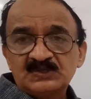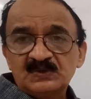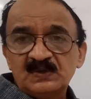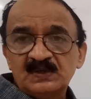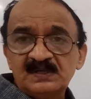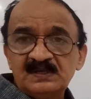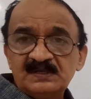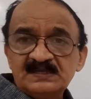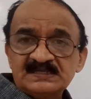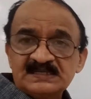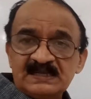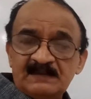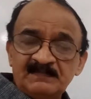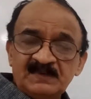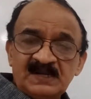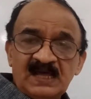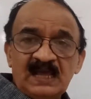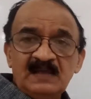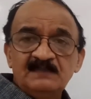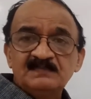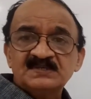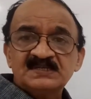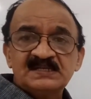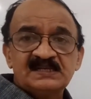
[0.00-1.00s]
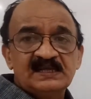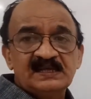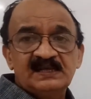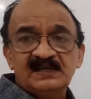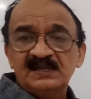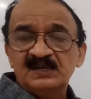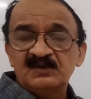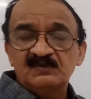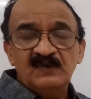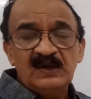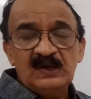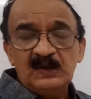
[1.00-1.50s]
So sometimes
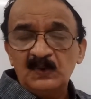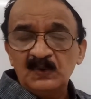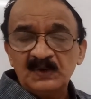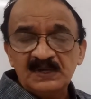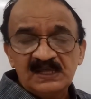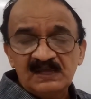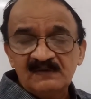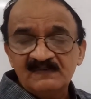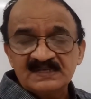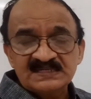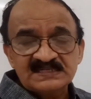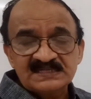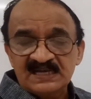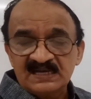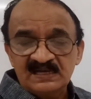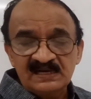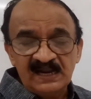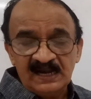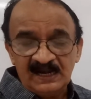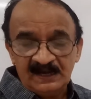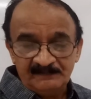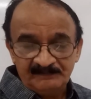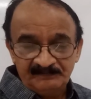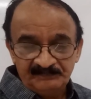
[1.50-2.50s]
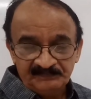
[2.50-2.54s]
it will not give a signal.